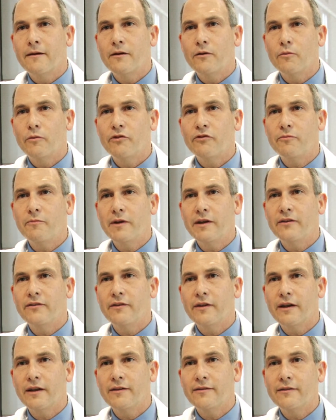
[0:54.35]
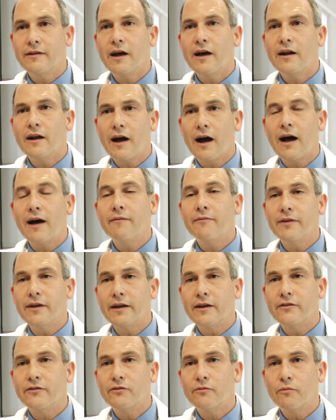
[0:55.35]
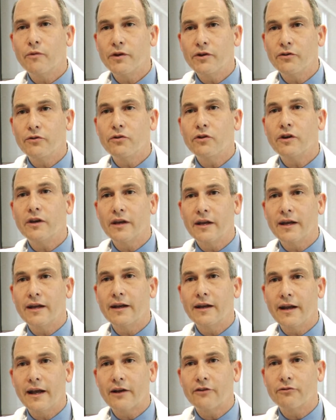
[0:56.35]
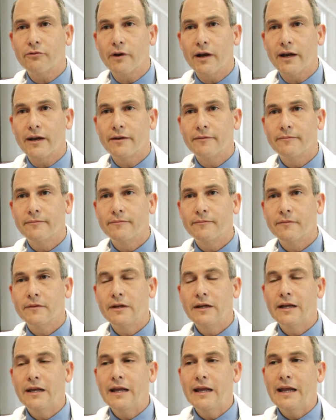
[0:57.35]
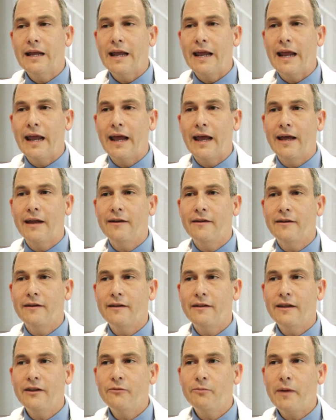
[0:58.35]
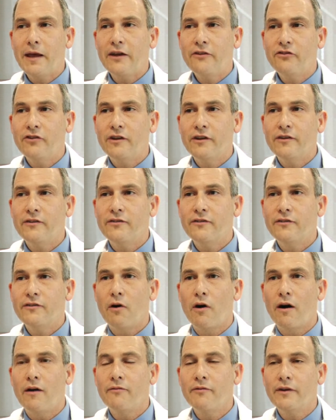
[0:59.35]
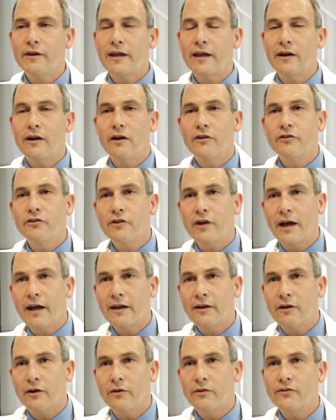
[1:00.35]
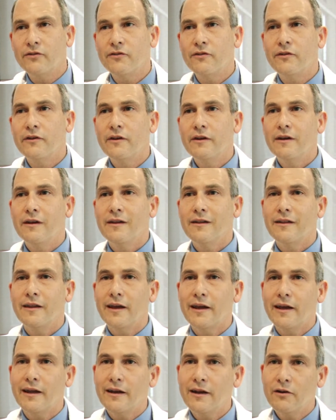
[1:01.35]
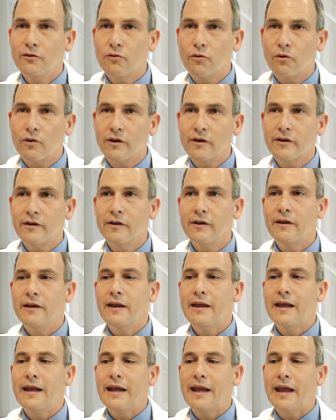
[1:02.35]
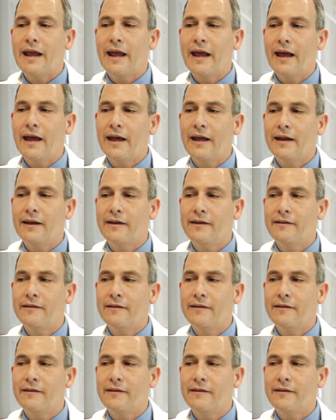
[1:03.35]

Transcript: which means that it's not obvious when you're looking at an x-ray. And these patients often get underdiagnosed, they get ignored, and